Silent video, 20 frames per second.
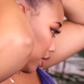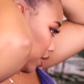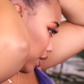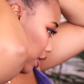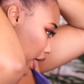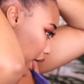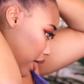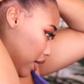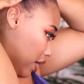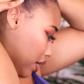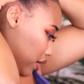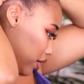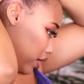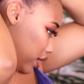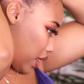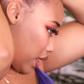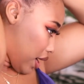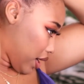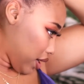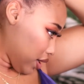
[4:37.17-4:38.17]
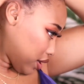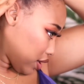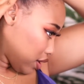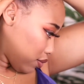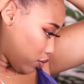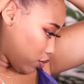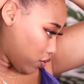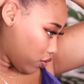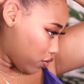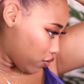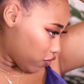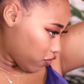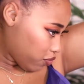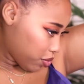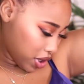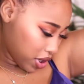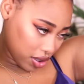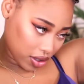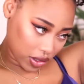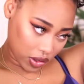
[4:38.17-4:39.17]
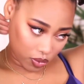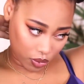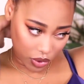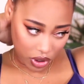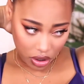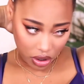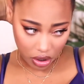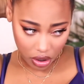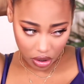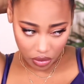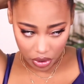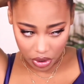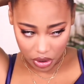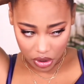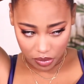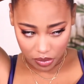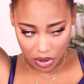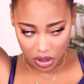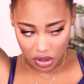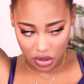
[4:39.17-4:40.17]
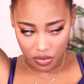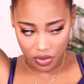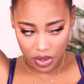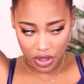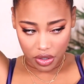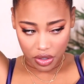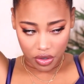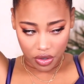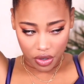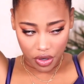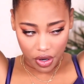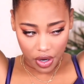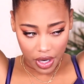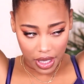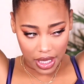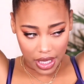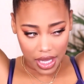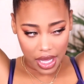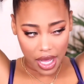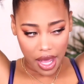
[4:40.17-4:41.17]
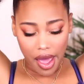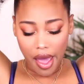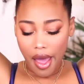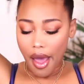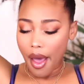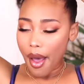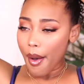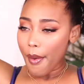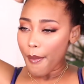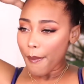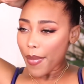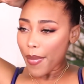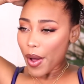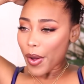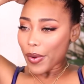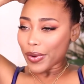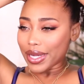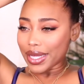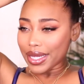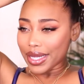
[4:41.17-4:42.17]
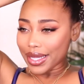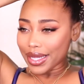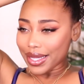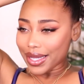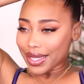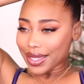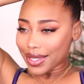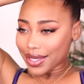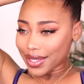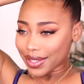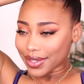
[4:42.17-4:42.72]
that it's kind of smooth, because we are going to be doing a curly pony.